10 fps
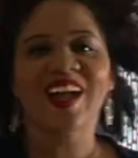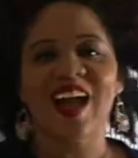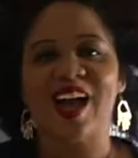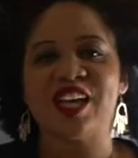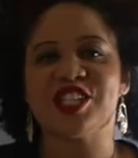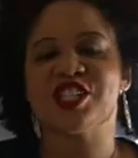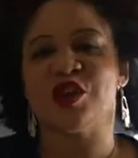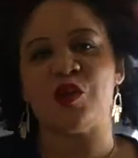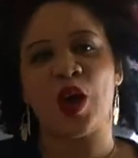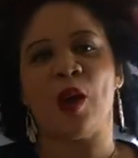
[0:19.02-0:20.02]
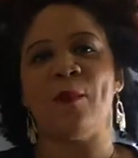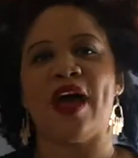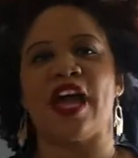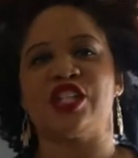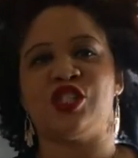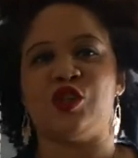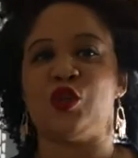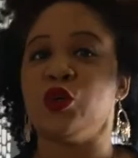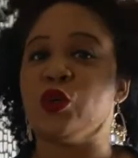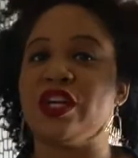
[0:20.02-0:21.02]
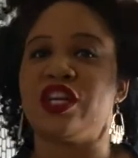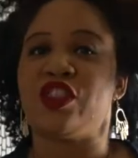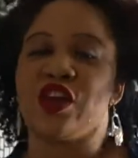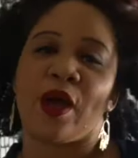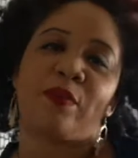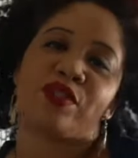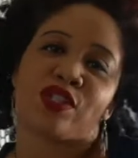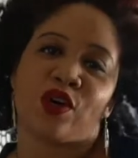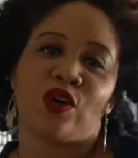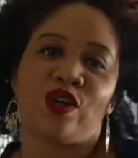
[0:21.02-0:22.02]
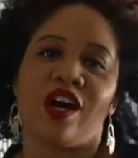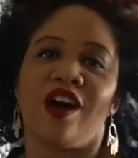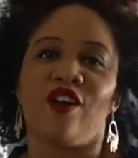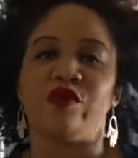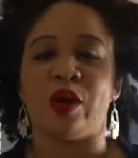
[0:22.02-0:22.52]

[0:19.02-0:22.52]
guys, welcome back to another episode of